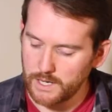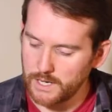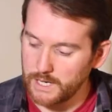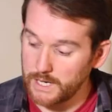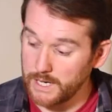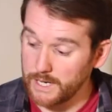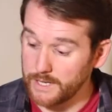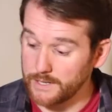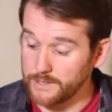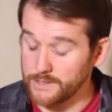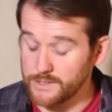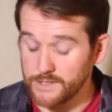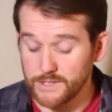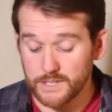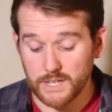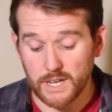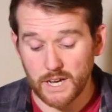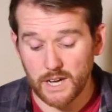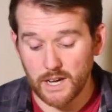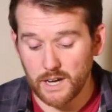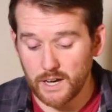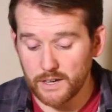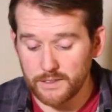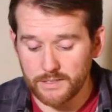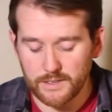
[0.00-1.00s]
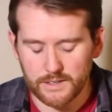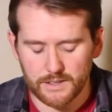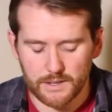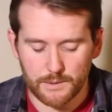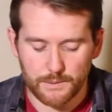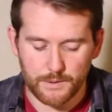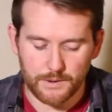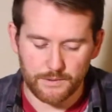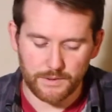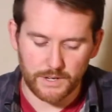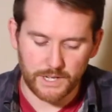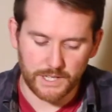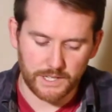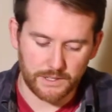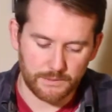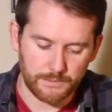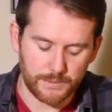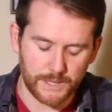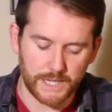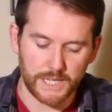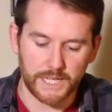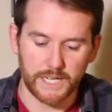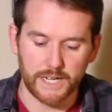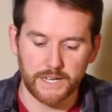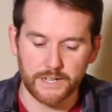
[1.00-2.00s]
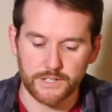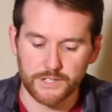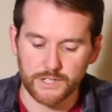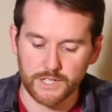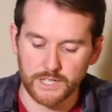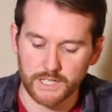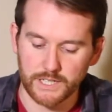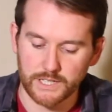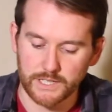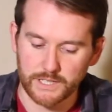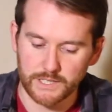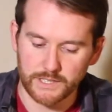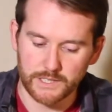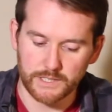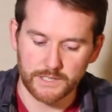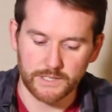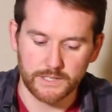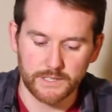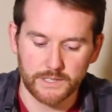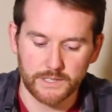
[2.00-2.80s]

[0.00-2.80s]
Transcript: And yeah, I think they were a really good buy, actually.